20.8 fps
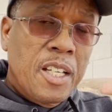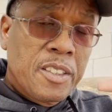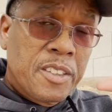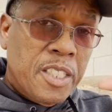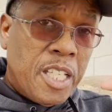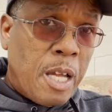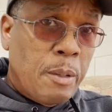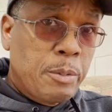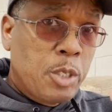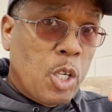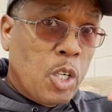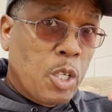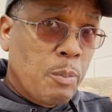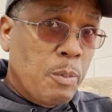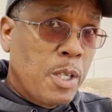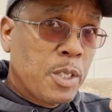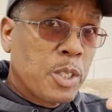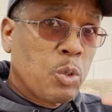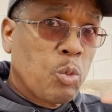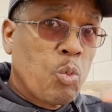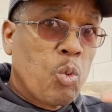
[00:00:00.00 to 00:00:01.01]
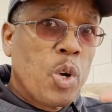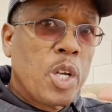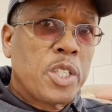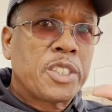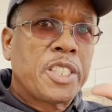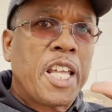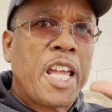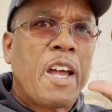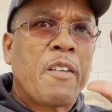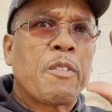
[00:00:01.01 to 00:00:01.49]
Now I'm talking about the ones
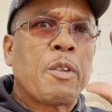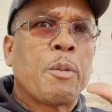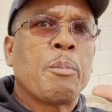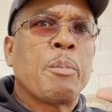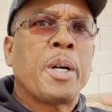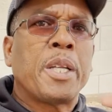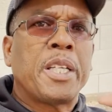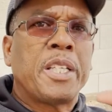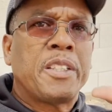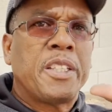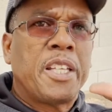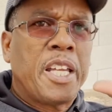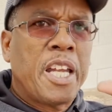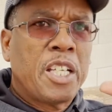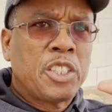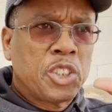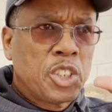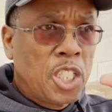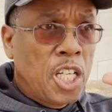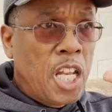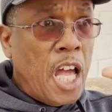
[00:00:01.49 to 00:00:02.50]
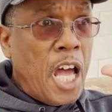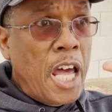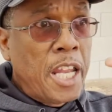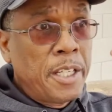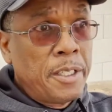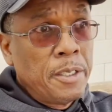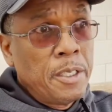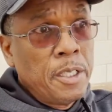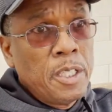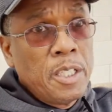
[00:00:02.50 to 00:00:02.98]
that have the money, the
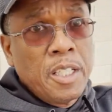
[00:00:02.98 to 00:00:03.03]
echelon,